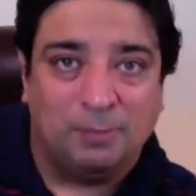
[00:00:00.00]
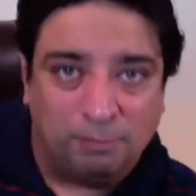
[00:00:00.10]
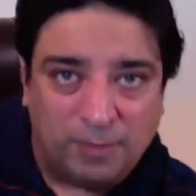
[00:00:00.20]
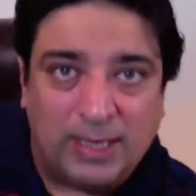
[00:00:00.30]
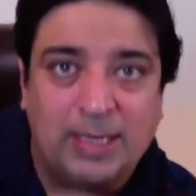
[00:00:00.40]

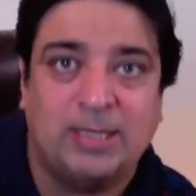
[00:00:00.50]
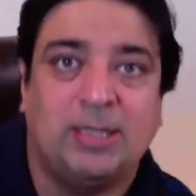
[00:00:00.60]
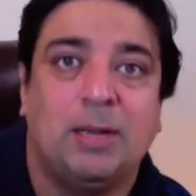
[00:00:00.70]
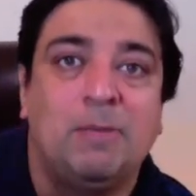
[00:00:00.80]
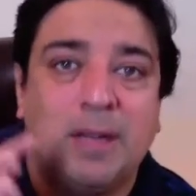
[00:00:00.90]
many
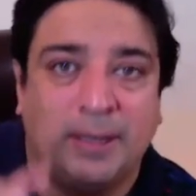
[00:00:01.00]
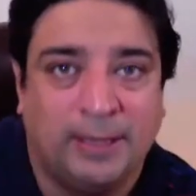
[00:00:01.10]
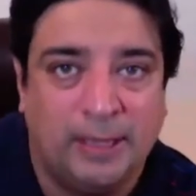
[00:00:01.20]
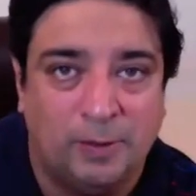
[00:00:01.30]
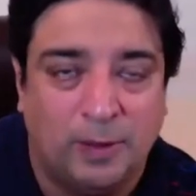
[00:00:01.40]
similar
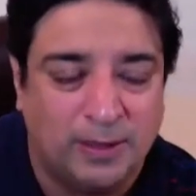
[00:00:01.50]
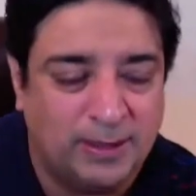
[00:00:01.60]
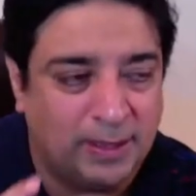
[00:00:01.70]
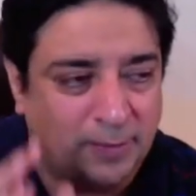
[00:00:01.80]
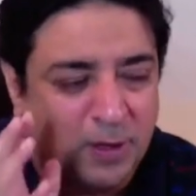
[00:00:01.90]
keywords
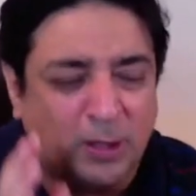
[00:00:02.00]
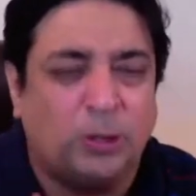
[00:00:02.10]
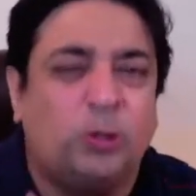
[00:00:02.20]
that have got